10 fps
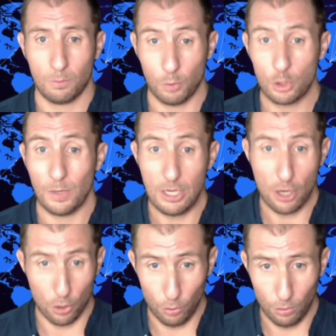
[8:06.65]
Which we
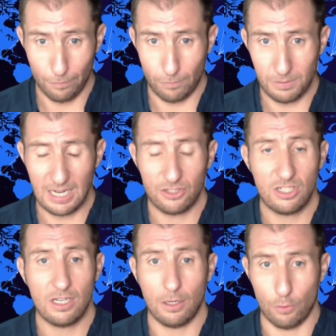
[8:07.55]
know from
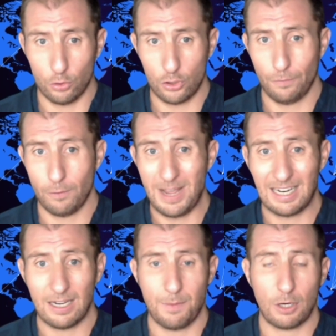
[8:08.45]
testing and also from
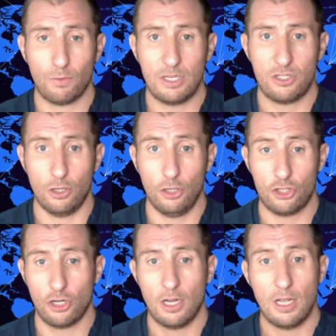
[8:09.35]
academic research,